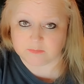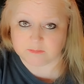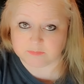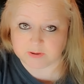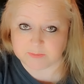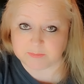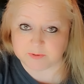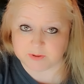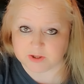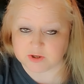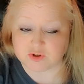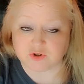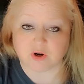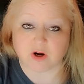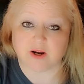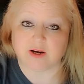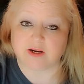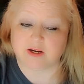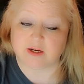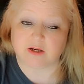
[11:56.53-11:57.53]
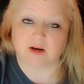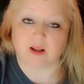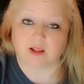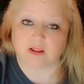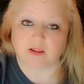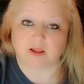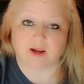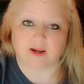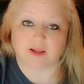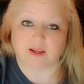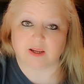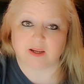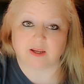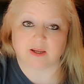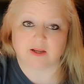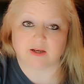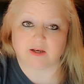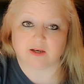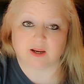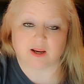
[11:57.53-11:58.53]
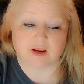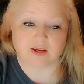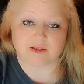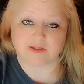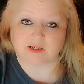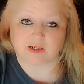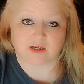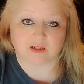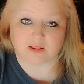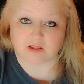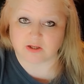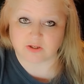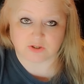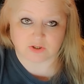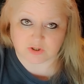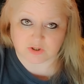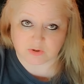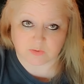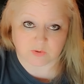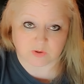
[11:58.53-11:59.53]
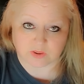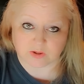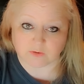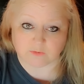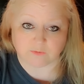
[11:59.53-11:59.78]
people that tried it not liking it has anything to do with their